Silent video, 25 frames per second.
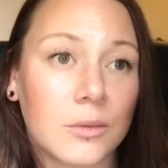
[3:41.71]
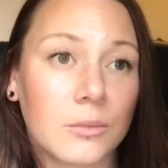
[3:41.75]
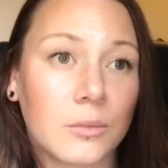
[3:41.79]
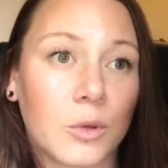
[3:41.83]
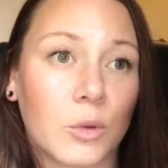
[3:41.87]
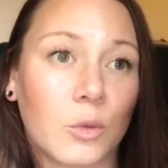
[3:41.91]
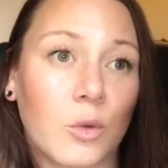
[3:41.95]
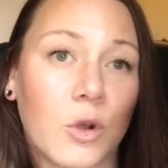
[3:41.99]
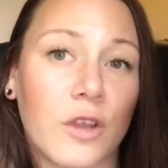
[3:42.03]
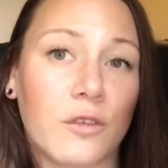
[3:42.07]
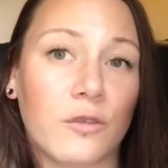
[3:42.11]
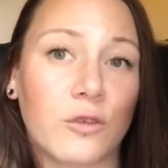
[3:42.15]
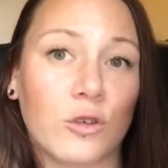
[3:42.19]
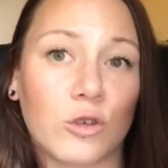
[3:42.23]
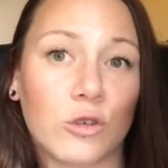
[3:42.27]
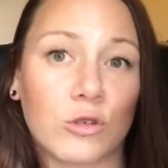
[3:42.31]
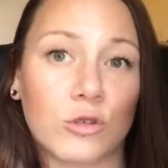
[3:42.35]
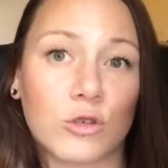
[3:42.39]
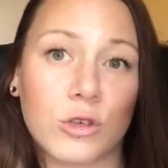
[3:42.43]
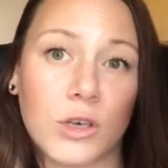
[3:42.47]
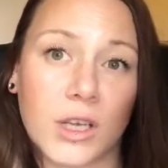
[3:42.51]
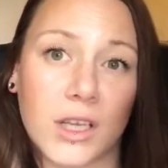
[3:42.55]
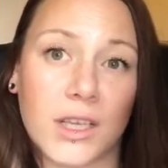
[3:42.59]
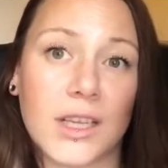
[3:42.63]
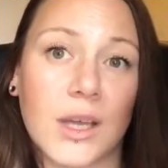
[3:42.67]
But what if you're
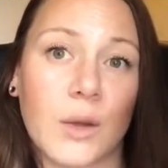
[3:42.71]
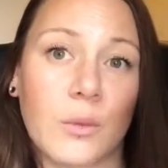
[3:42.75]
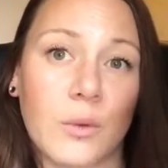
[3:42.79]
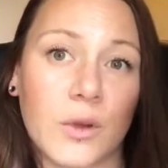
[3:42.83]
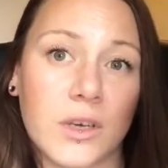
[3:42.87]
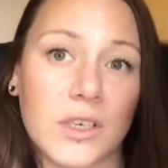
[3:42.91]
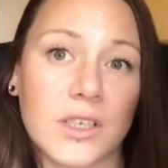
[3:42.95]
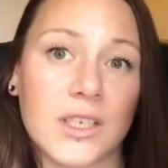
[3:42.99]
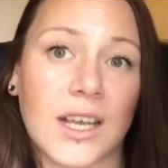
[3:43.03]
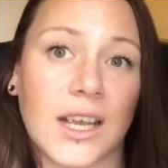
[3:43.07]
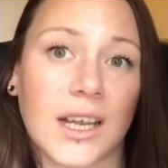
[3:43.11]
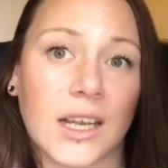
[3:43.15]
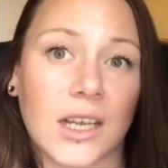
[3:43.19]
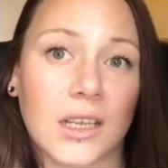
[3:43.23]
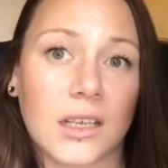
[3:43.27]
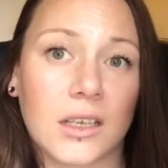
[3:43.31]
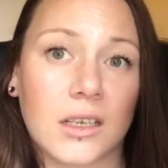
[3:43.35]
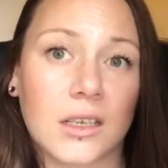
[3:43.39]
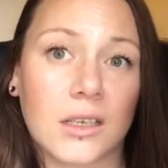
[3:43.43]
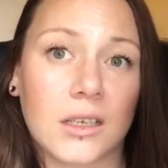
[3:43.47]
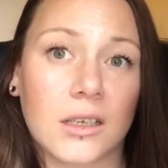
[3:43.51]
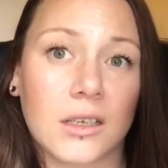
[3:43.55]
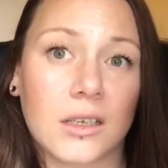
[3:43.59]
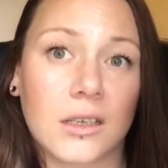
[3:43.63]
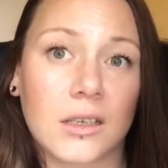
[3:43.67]
treating that one tank
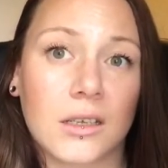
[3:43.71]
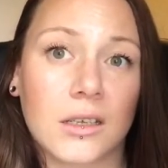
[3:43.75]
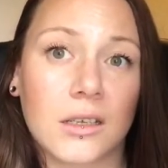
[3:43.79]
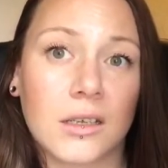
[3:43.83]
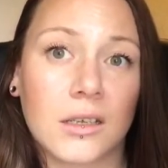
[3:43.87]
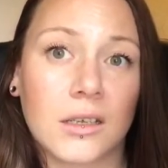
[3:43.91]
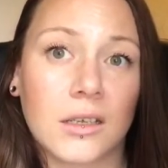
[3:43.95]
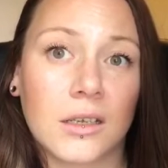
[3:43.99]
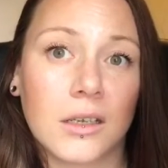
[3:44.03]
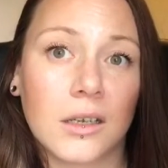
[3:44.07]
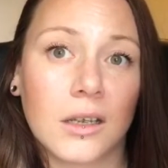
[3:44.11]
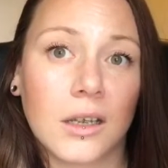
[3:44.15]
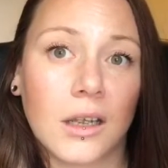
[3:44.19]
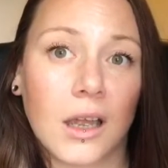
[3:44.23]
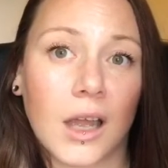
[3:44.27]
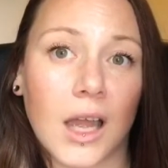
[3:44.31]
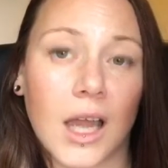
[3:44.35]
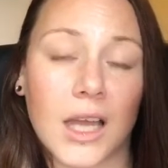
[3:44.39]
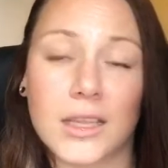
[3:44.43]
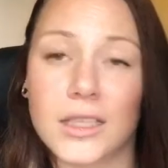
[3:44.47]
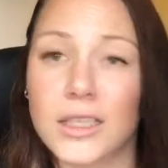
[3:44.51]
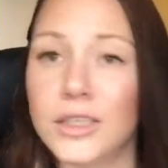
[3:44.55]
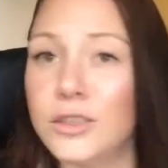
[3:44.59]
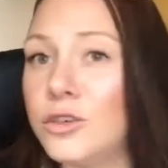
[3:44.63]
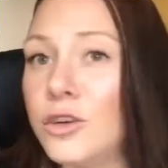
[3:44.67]

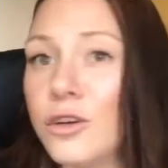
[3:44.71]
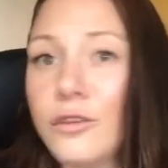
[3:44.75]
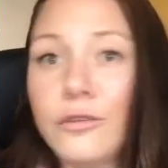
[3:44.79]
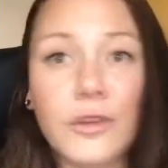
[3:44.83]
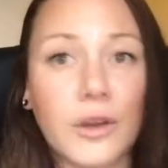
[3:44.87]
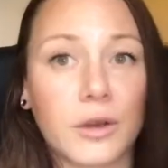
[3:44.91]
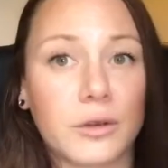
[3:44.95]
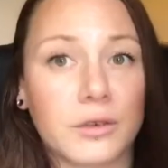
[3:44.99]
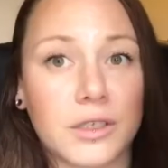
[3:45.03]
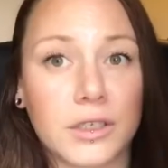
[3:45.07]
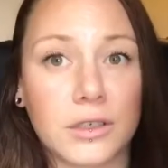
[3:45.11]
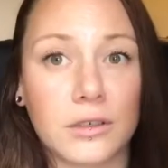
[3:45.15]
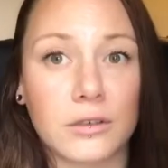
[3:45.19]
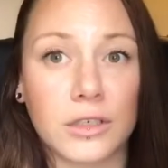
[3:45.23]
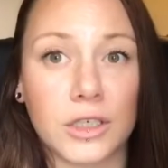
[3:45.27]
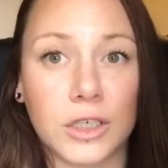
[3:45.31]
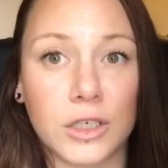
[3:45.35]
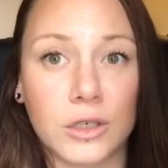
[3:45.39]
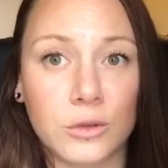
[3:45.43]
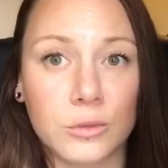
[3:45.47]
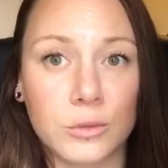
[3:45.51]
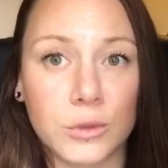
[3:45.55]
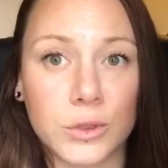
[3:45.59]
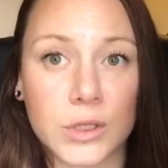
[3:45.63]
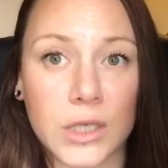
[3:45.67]
and then not focusing on your
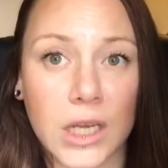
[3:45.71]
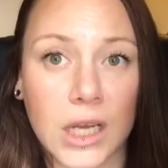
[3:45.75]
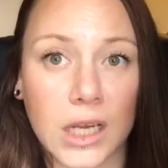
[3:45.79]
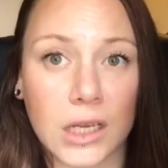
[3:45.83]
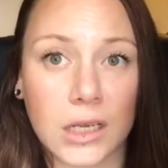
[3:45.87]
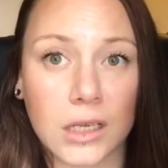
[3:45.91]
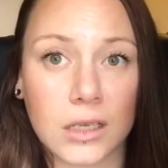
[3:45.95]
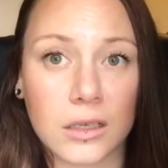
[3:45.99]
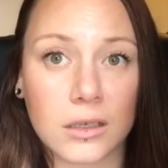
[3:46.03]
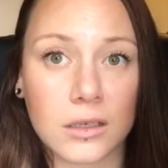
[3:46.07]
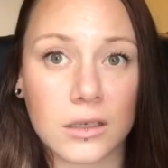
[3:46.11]
normal tank,